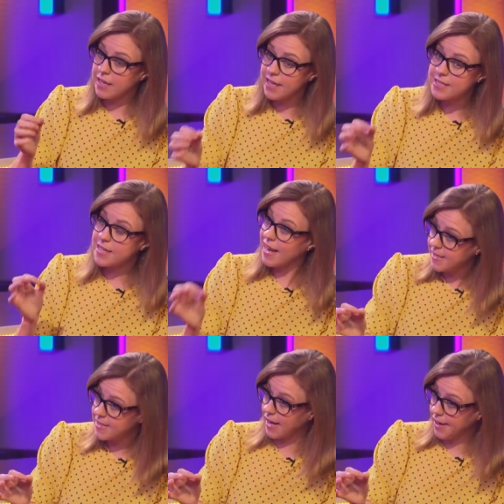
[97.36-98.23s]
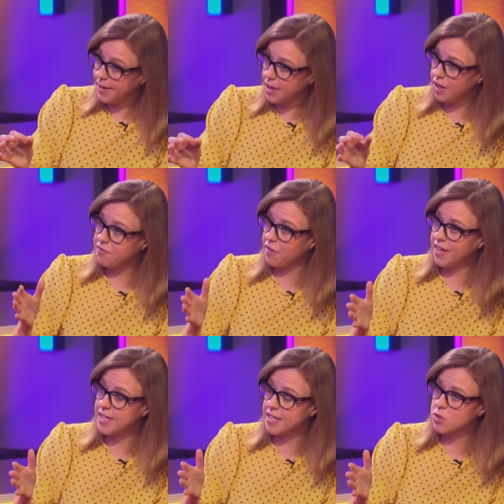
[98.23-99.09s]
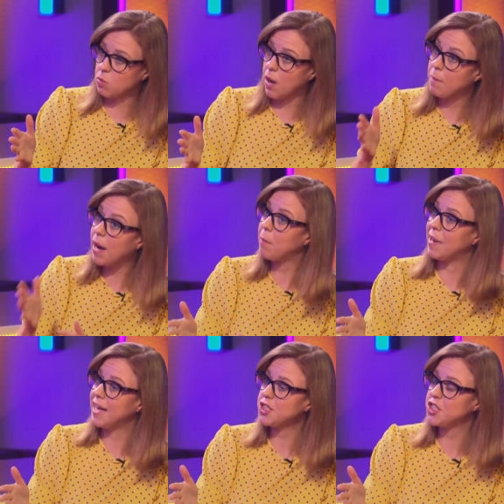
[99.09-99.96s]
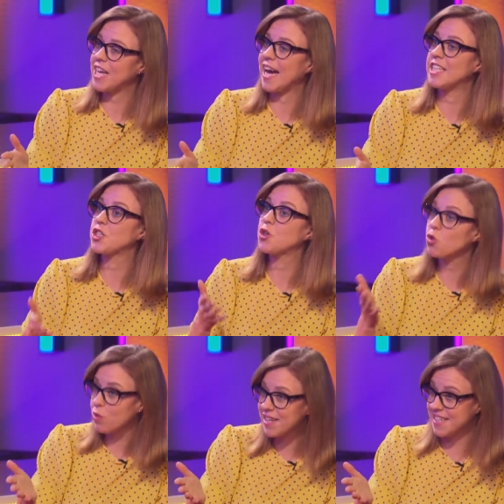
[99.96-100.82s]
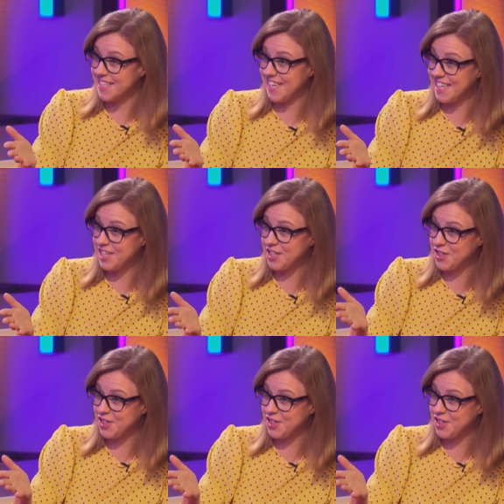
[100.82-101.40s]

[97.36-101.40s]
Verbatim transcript: Years later, her findings were published and credited